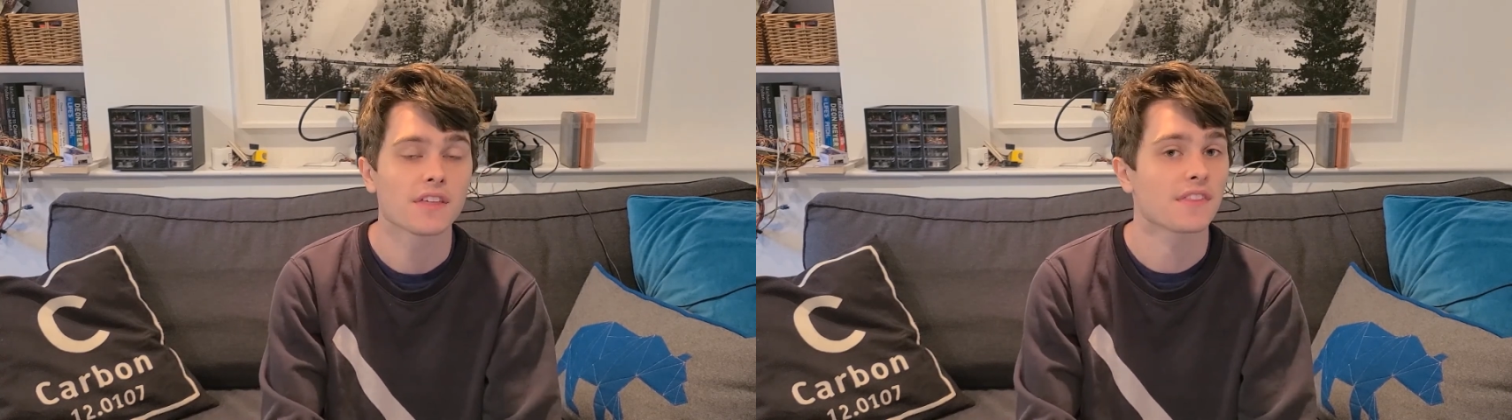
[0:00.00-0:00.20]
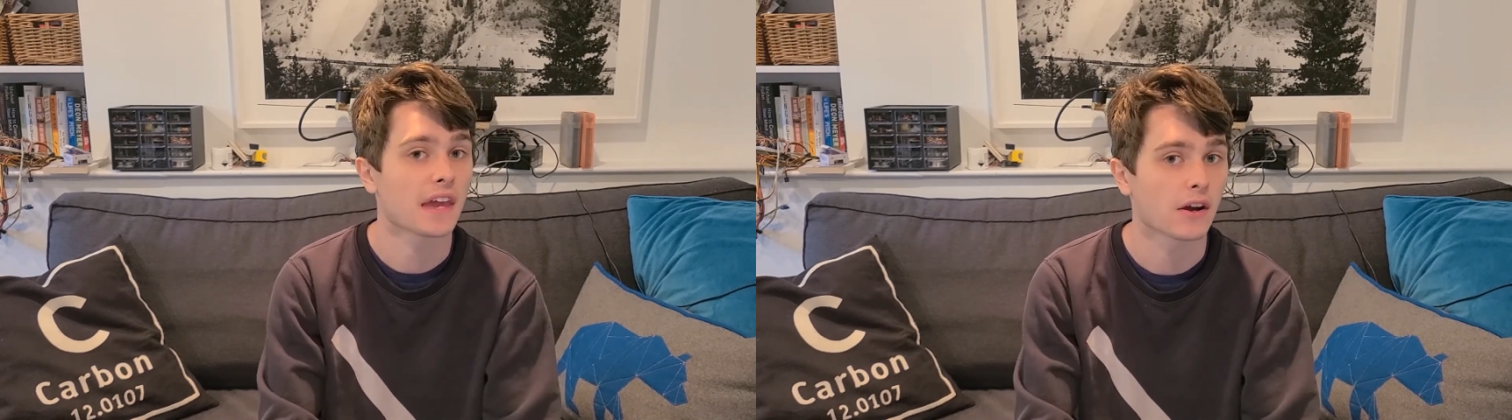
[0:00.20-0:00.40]

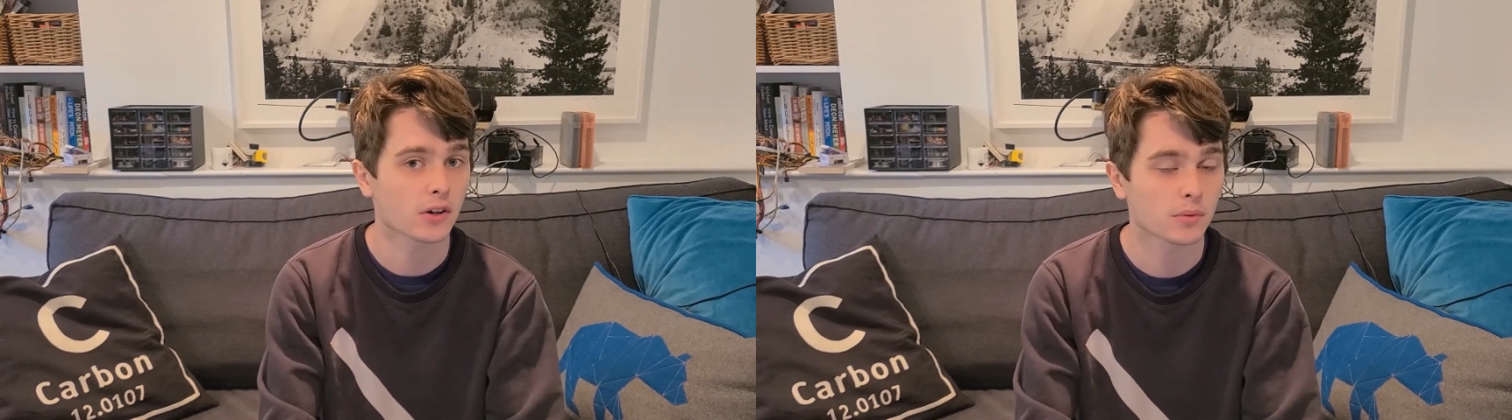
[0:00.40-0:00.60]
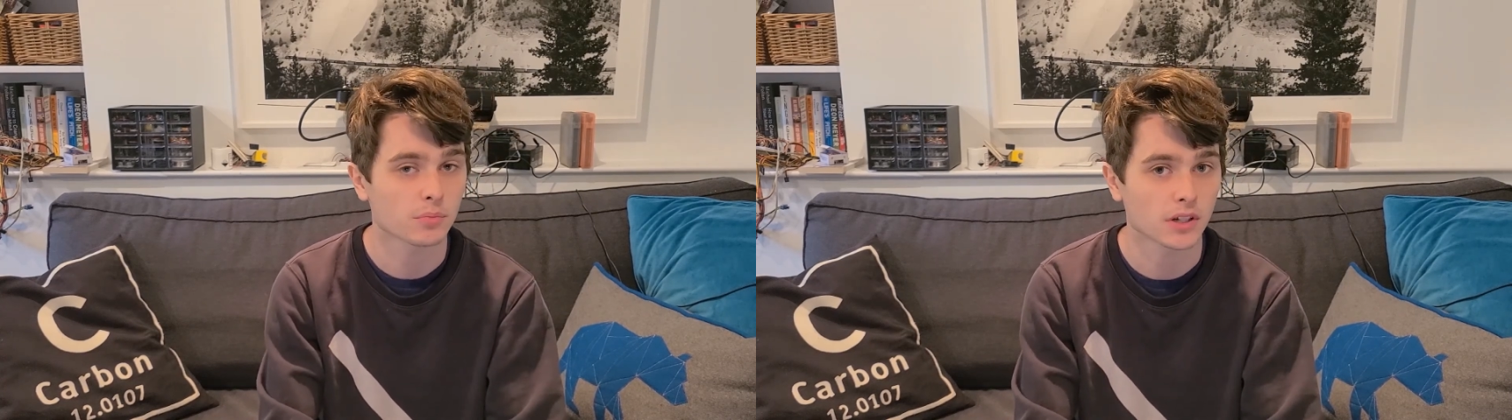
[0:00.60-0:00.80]
the air
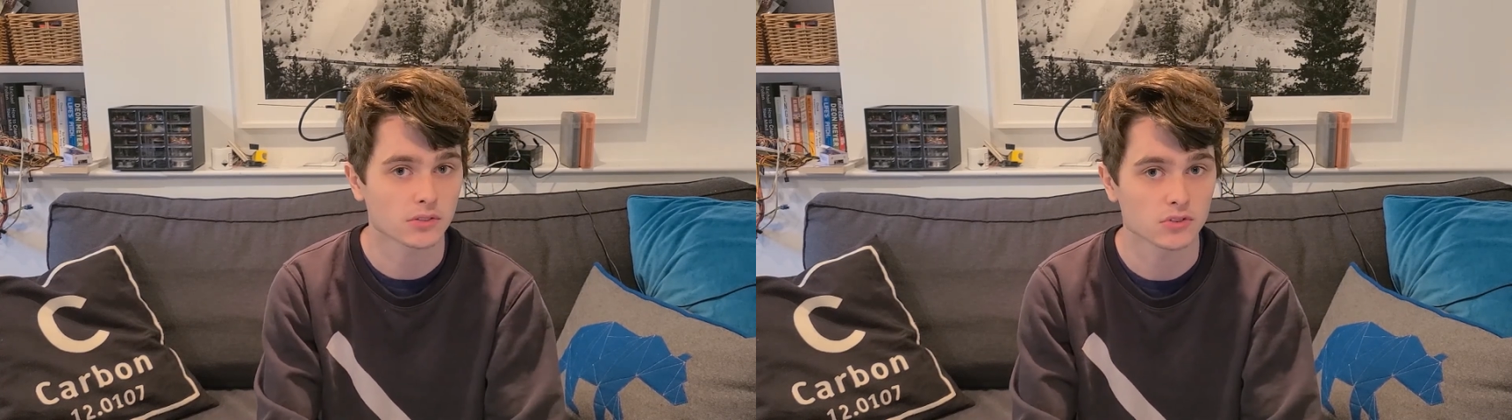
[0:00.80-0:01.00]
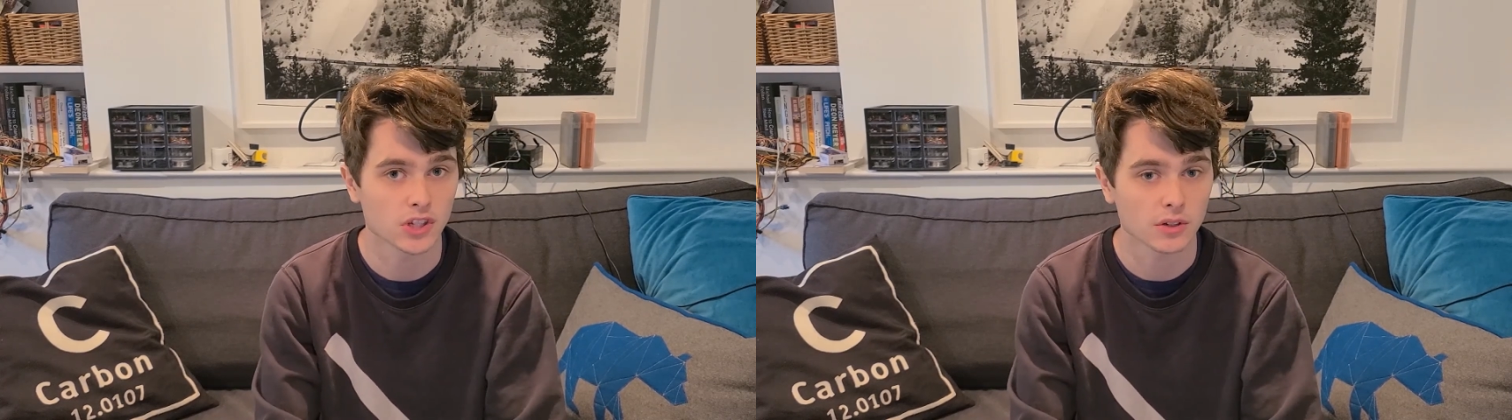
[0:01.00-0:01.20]
compressor
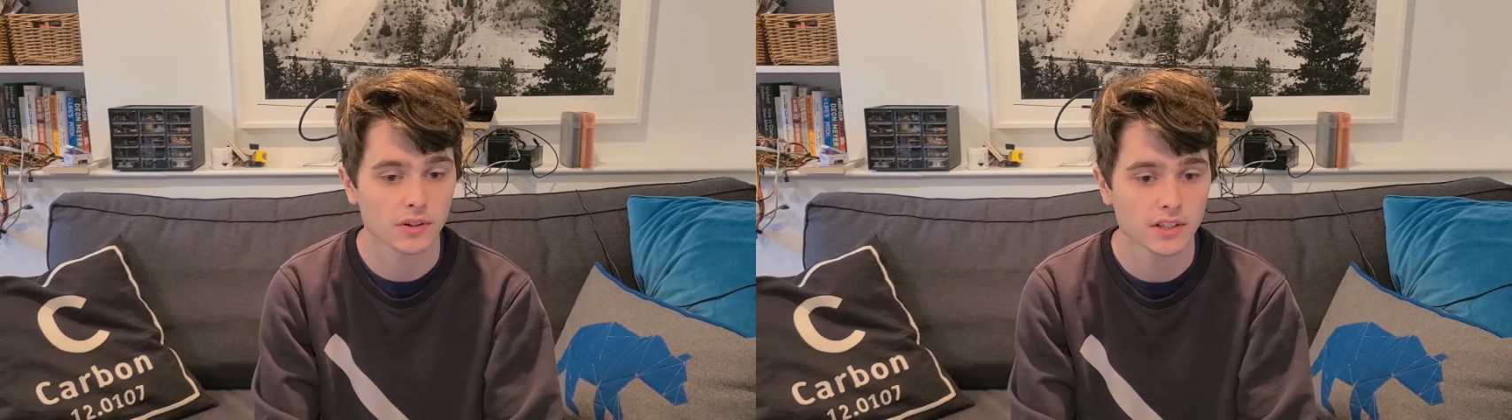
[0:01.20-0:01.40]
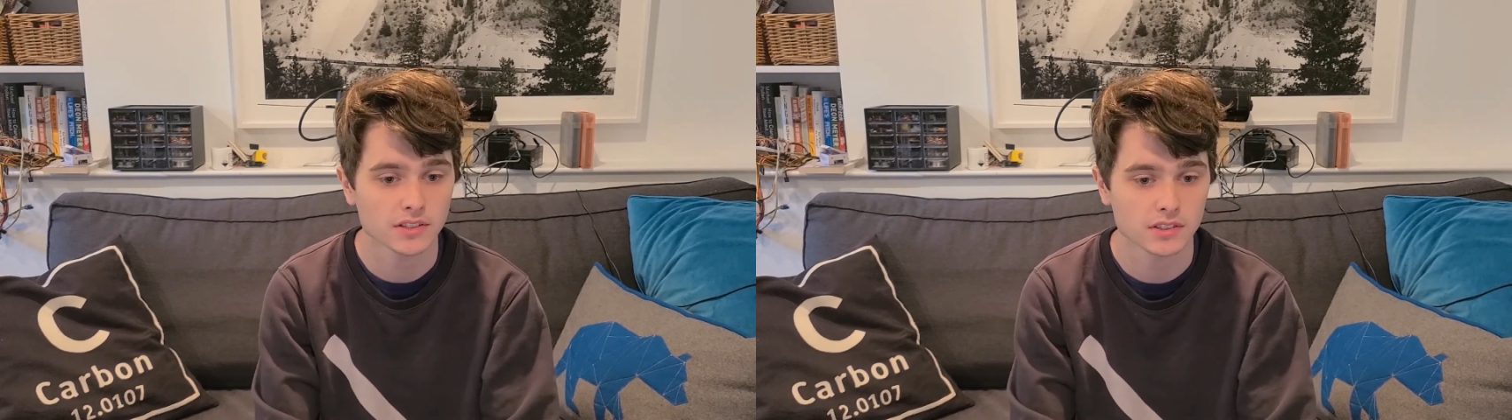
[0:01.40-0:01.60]

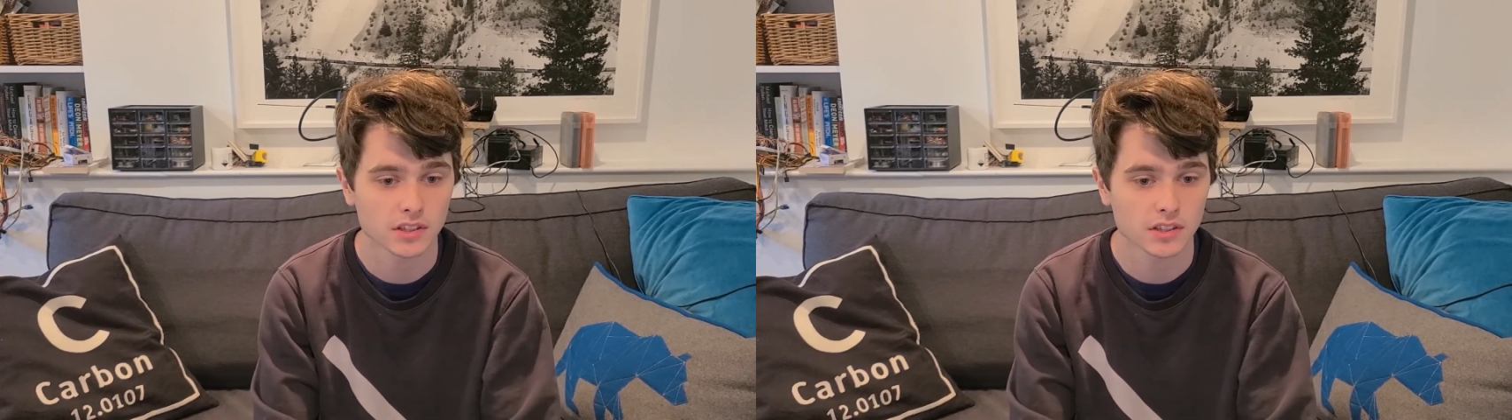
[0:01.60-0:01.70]
generates.